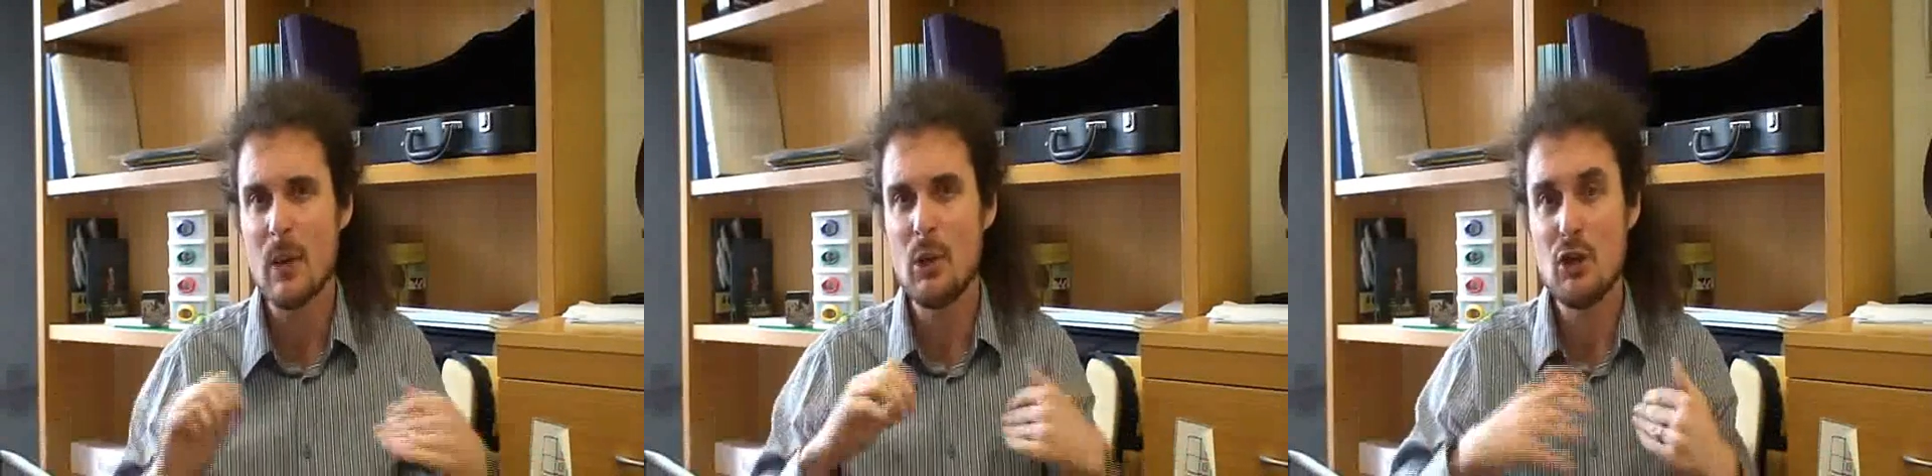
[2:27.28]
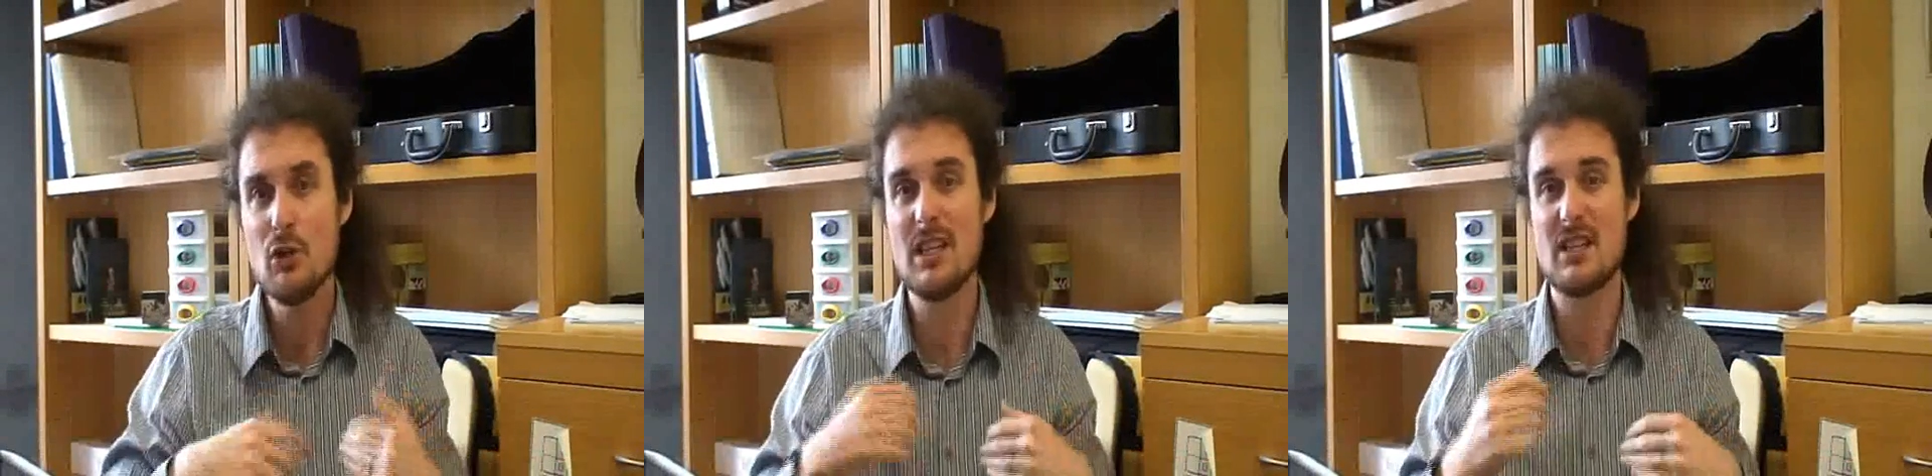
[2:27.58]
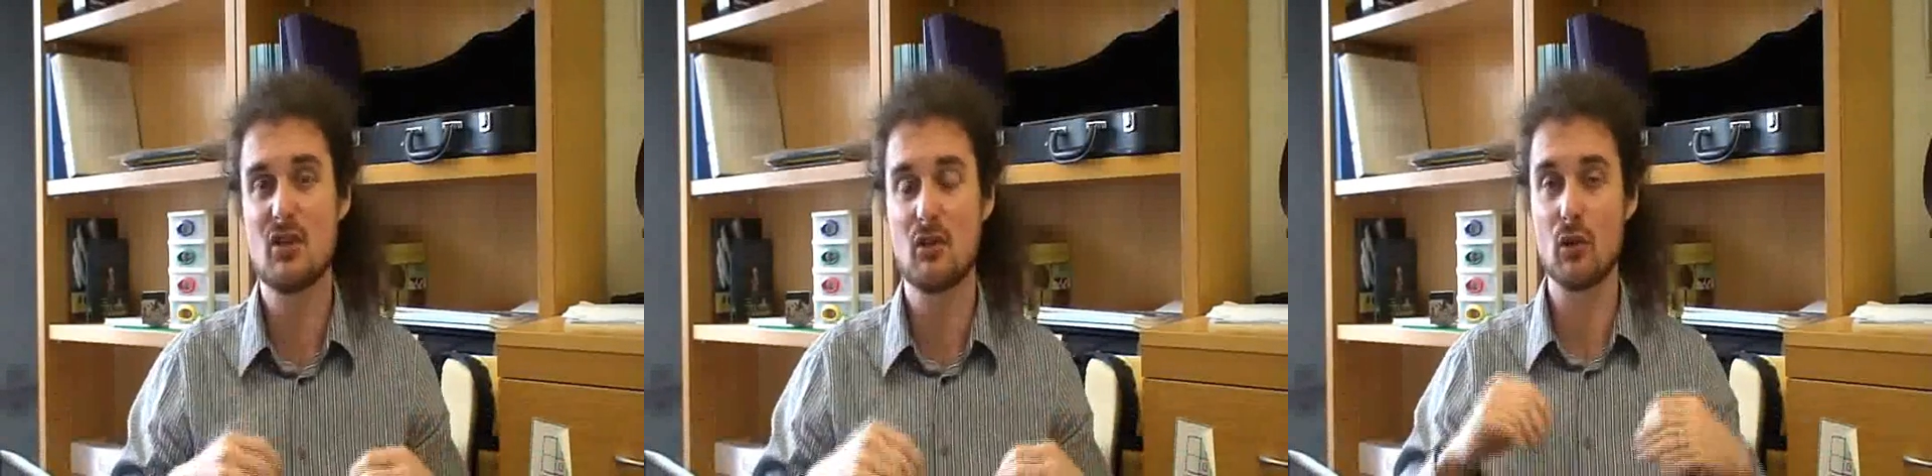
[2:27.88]
And we do
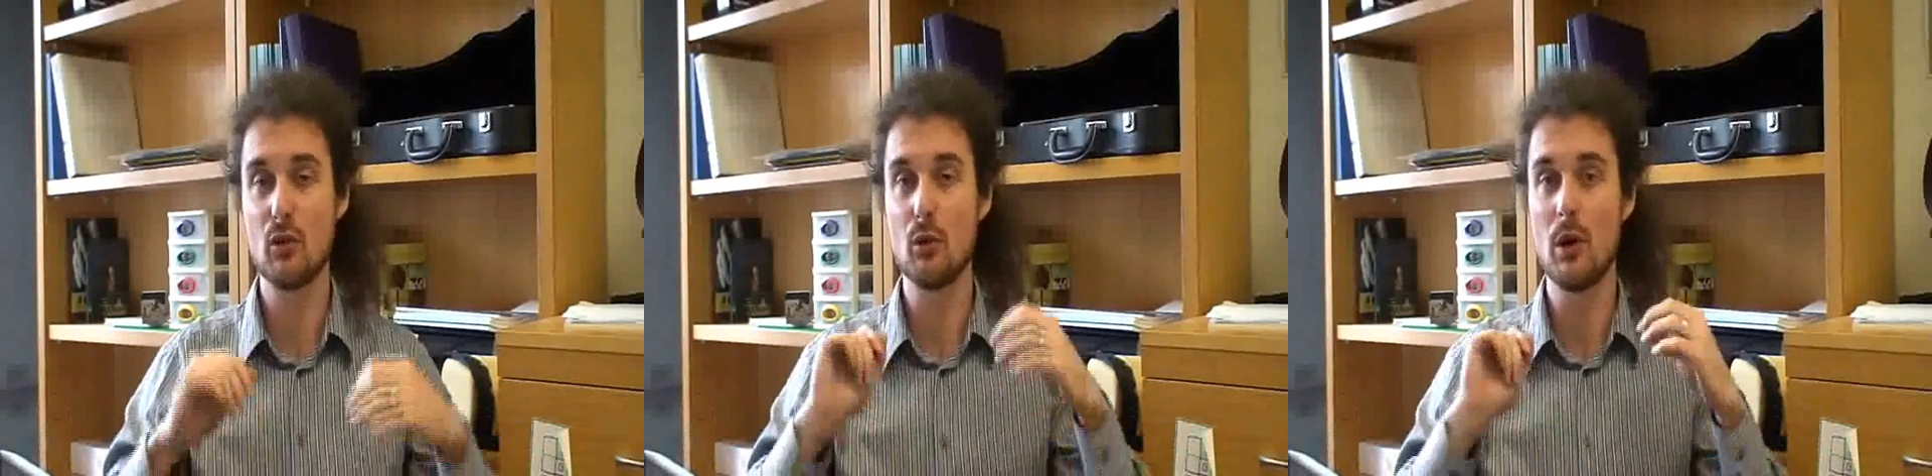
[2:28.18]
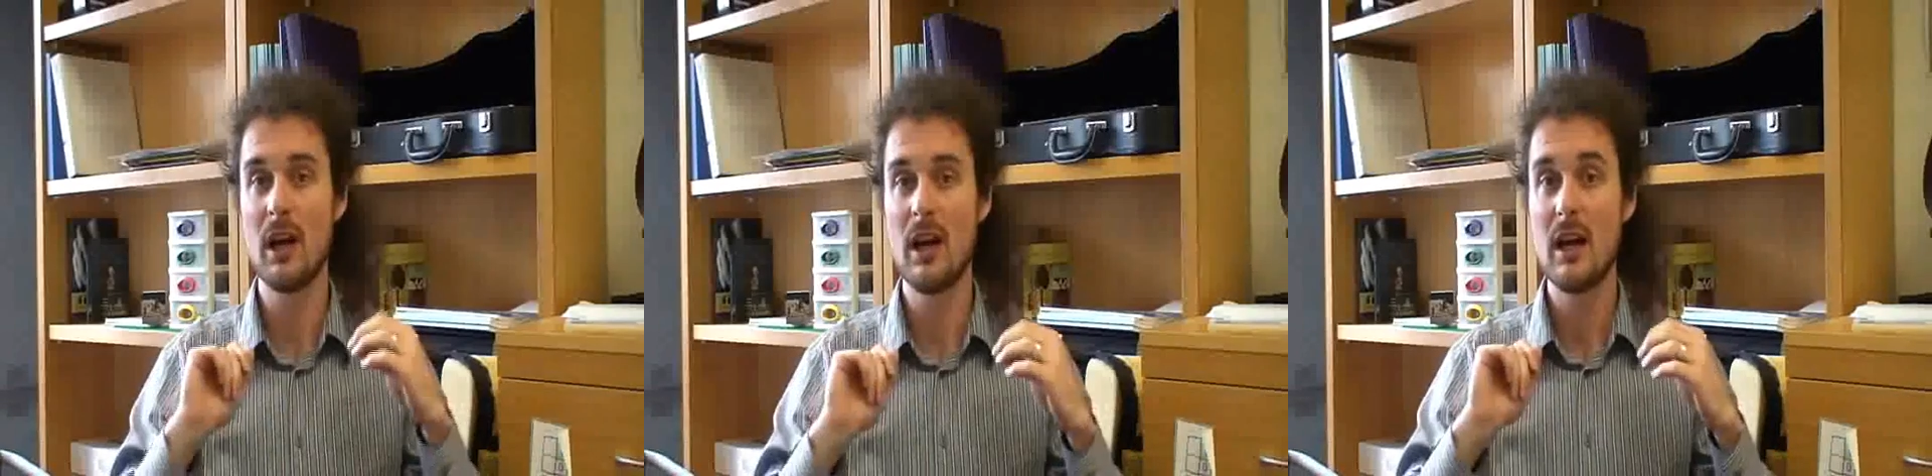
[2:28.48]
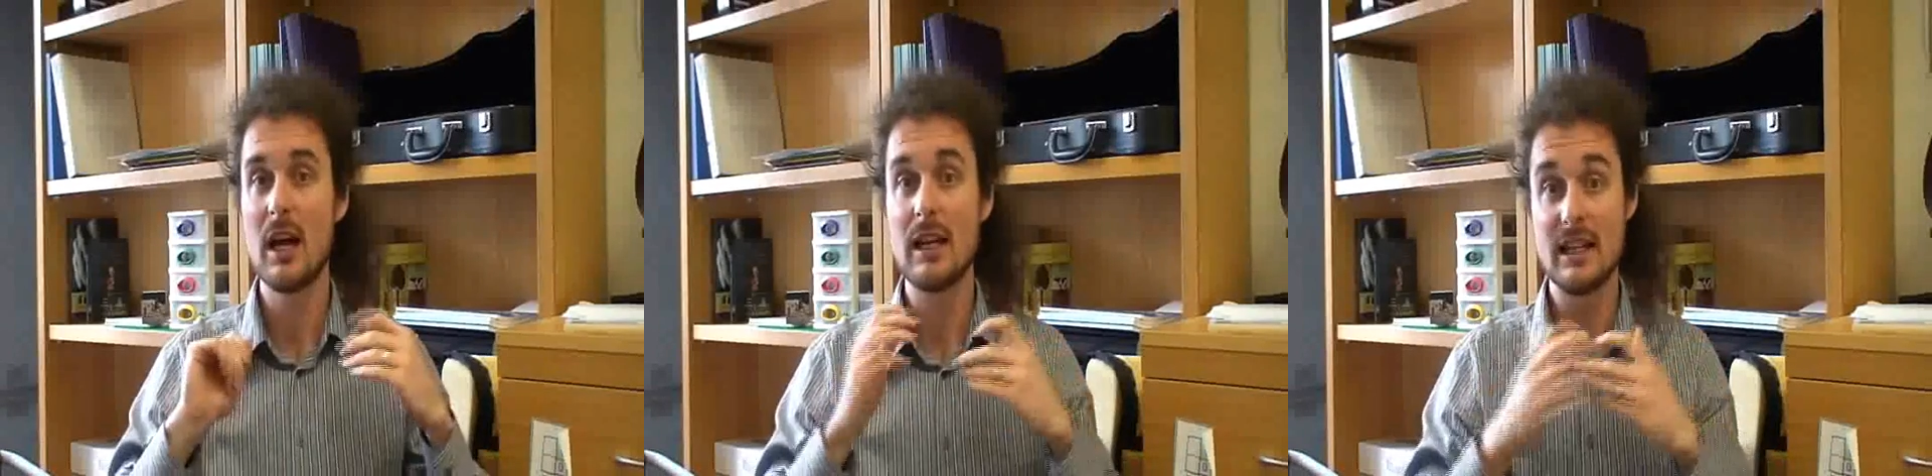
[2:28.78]
this through,
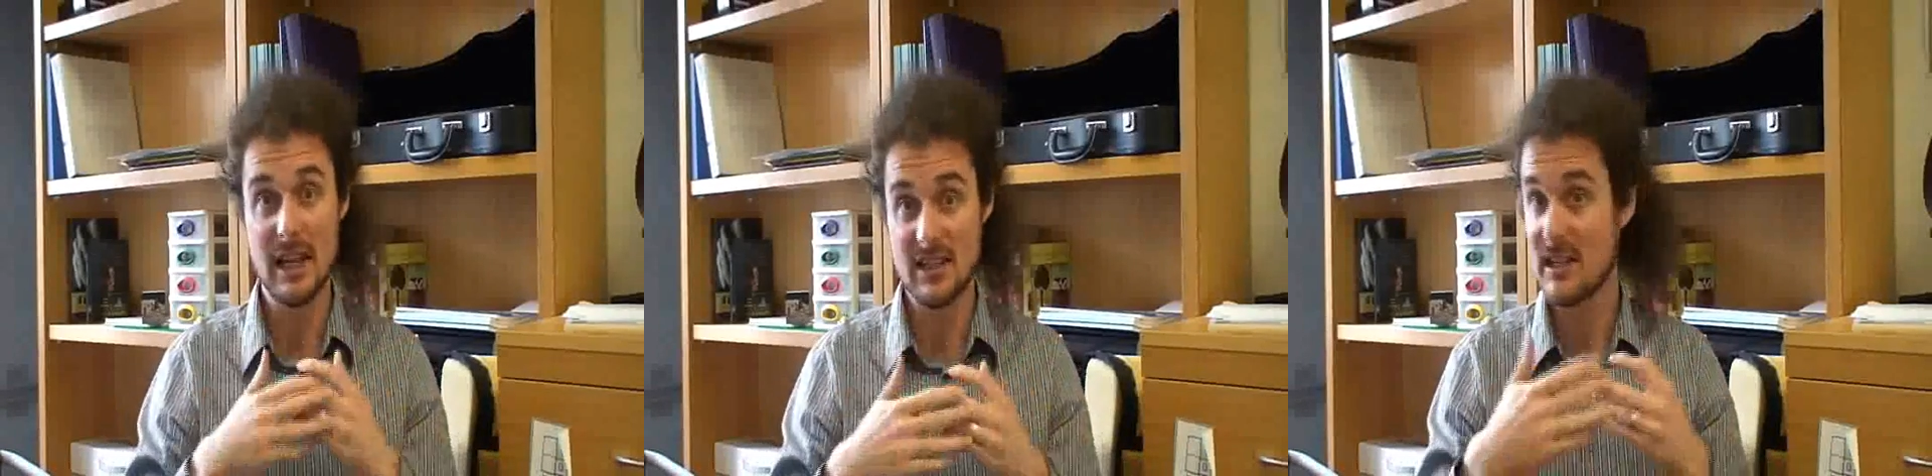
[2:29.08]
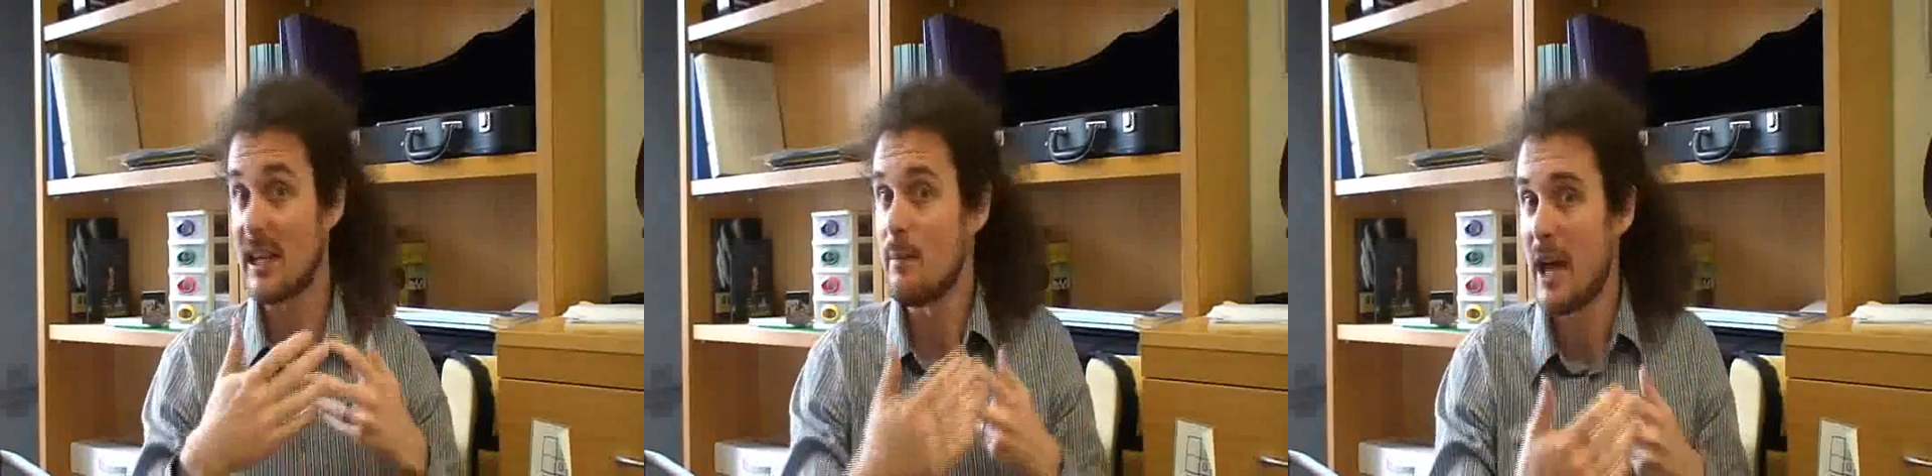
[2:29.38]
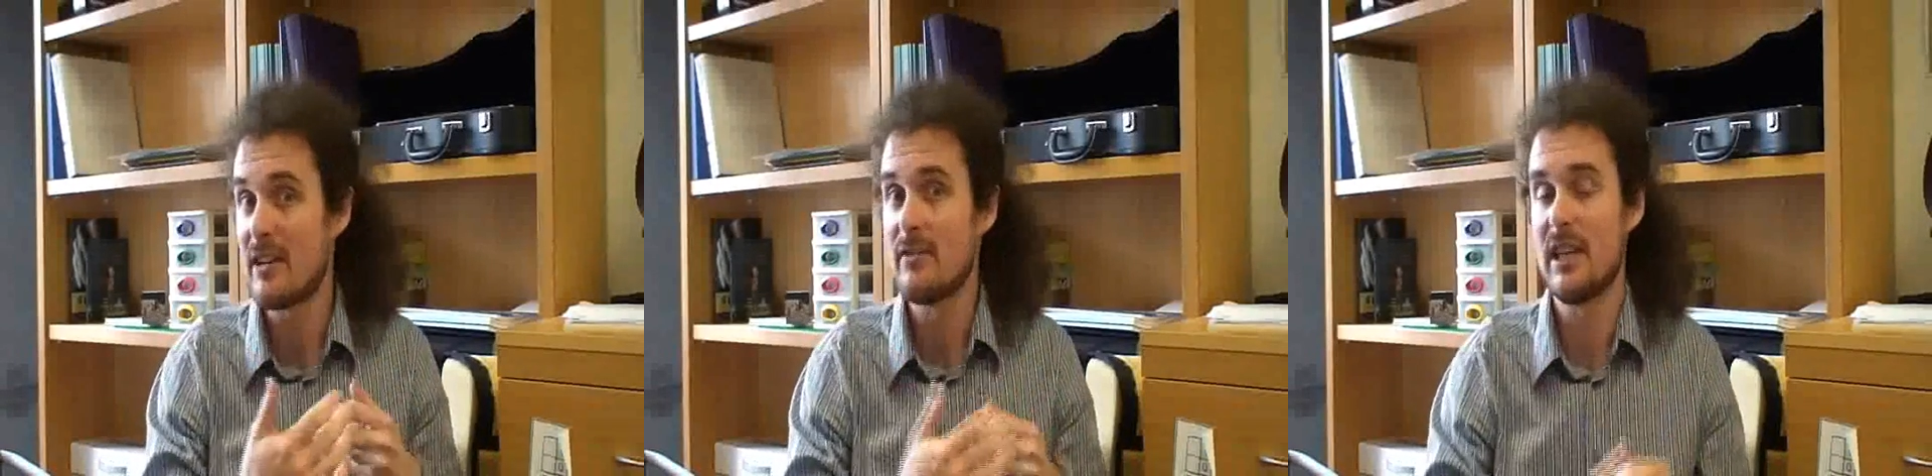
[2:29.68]
yes, an
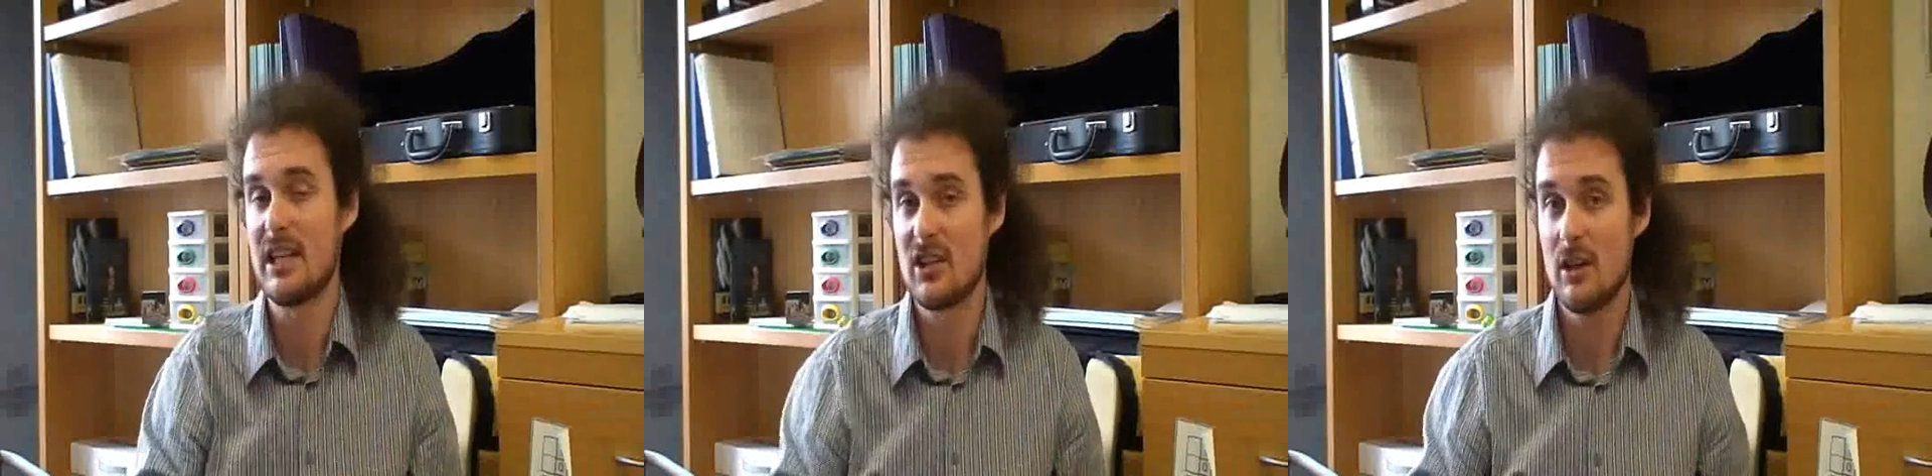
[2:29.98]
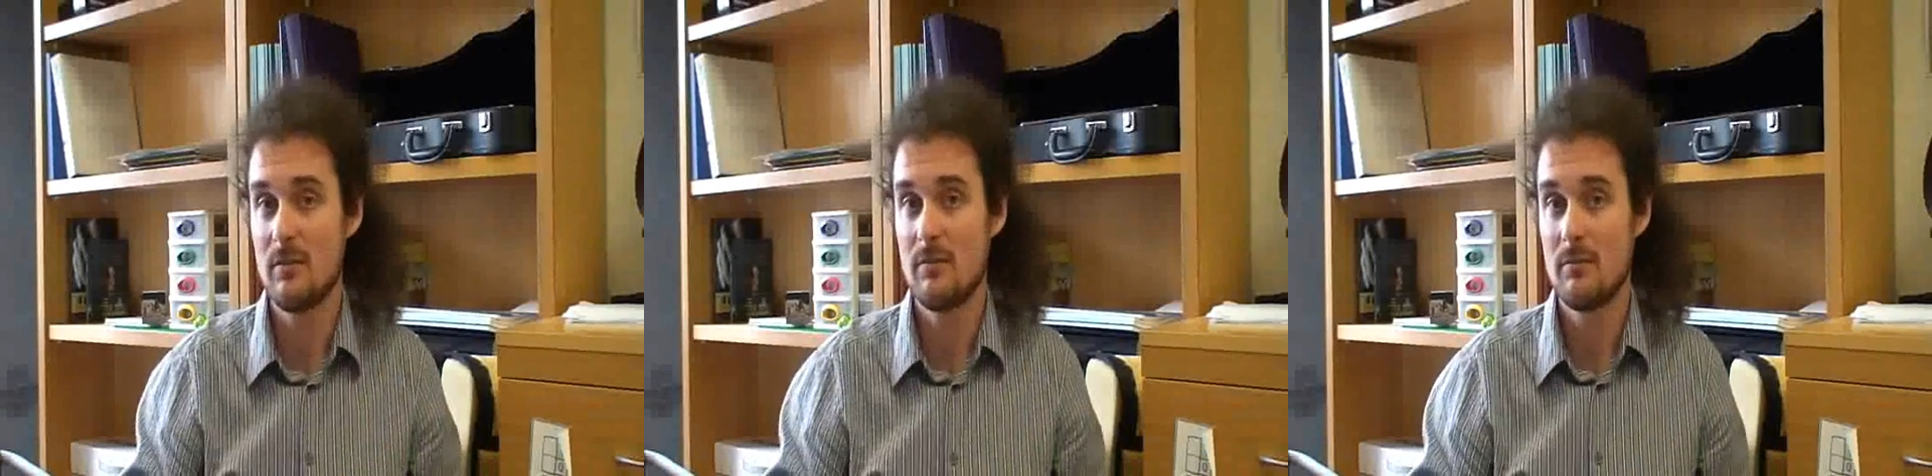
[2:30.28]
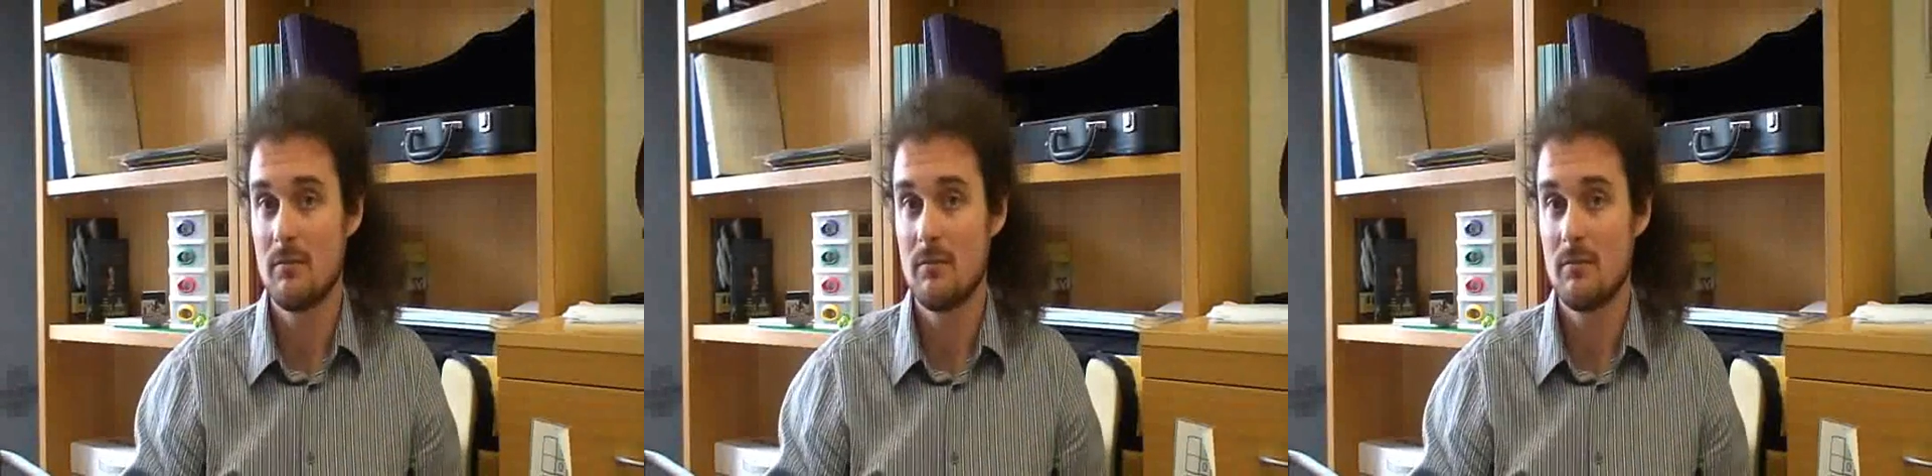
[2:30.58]
amount of lecture,